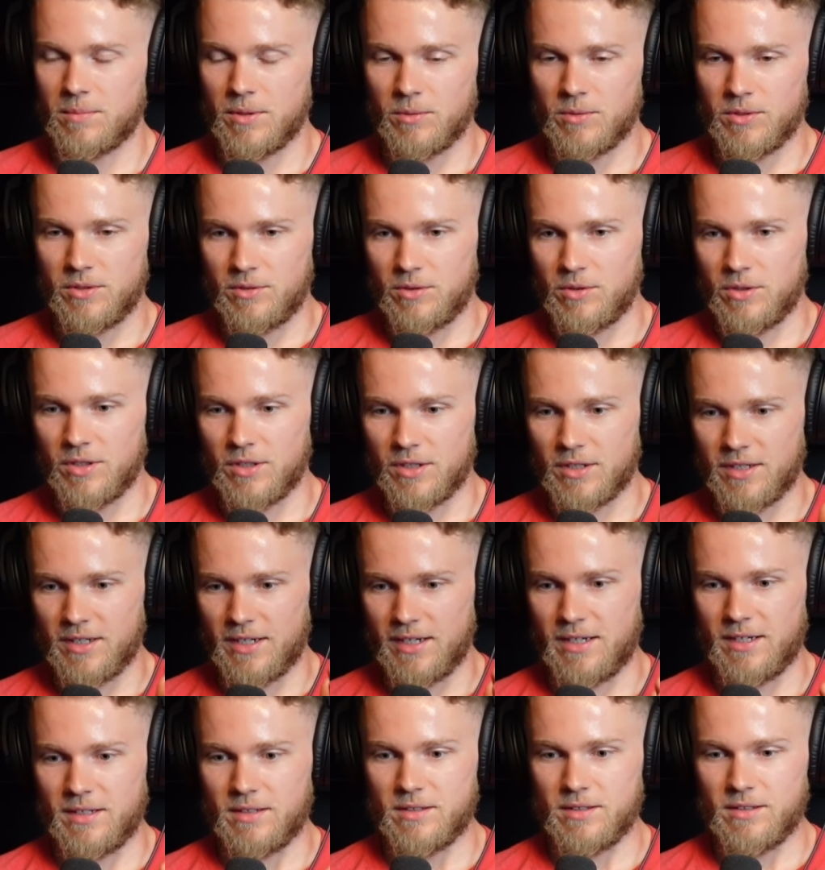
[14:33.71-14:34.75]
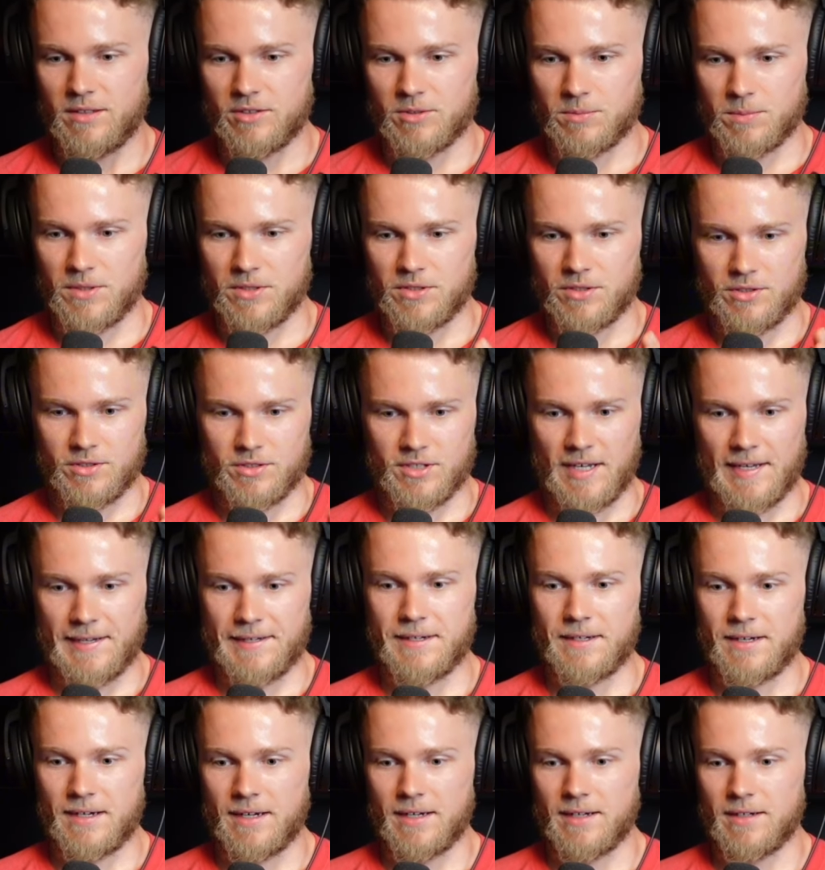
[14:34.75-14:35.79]
But when you look at elite sprinters
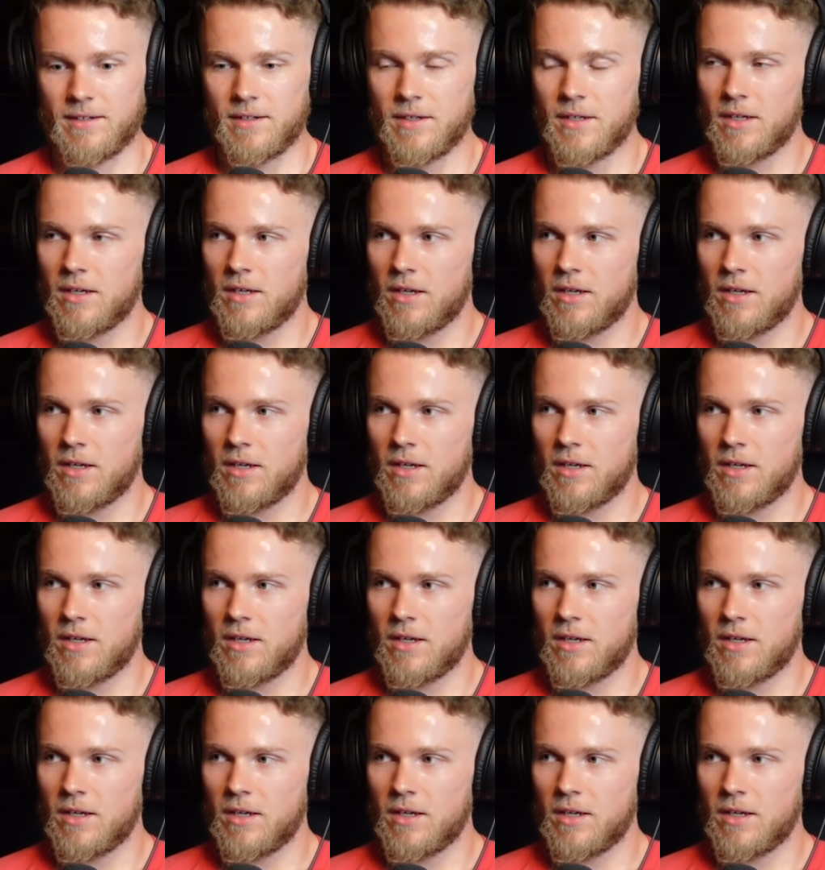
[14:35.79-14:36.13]
head on,